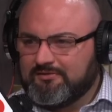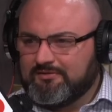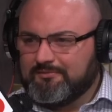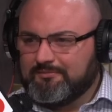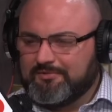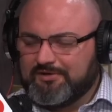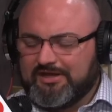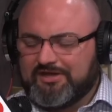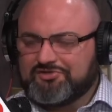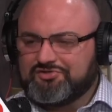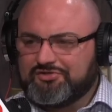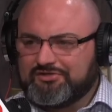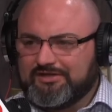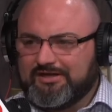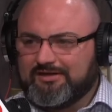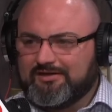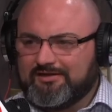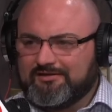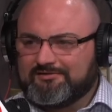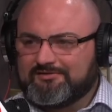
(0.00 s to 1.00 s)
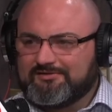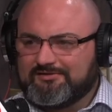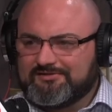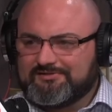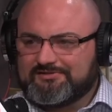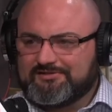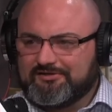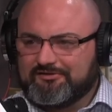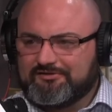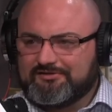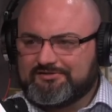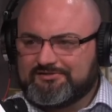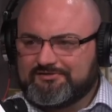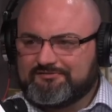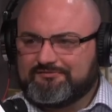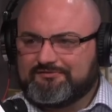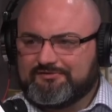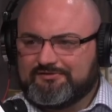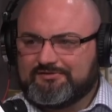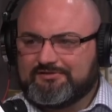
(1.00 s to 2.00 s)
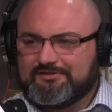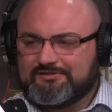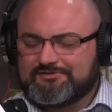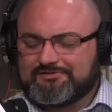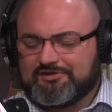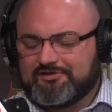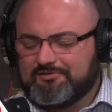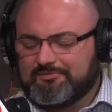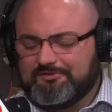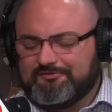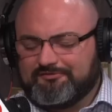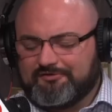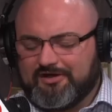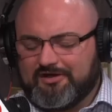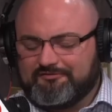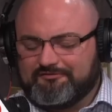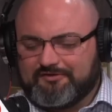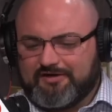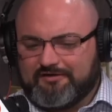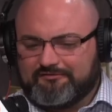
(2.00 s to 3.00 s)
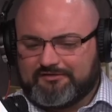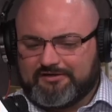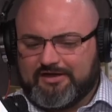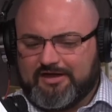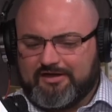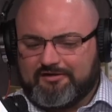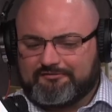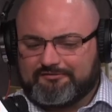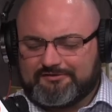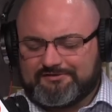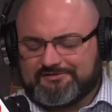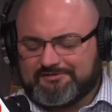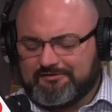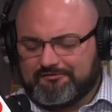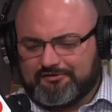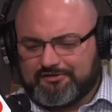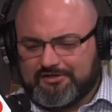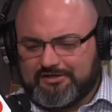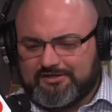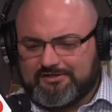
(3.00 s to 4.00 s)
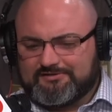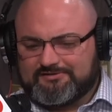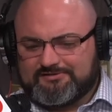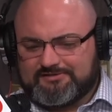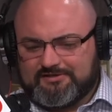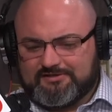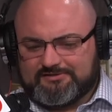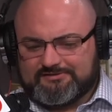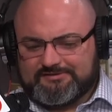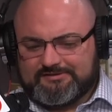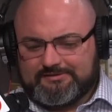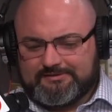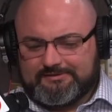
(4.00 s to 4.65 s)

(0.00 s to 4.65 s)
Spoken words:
But as you get into the series, if it's going to be five, 5.5, it's never going to hit six.